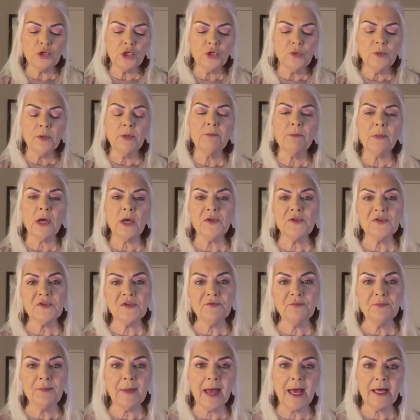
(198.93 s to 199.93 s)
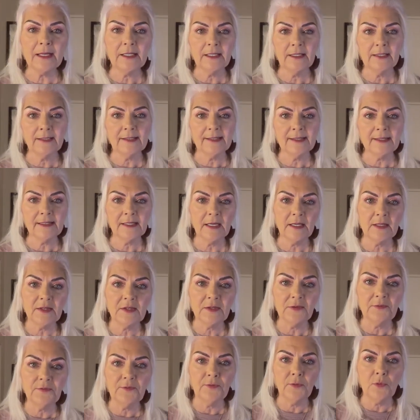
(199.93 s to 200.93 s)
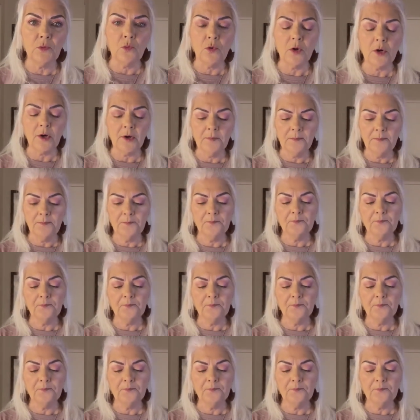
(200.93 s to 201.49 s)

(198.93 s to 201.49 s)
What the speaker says: doing most of mine in sets of 4.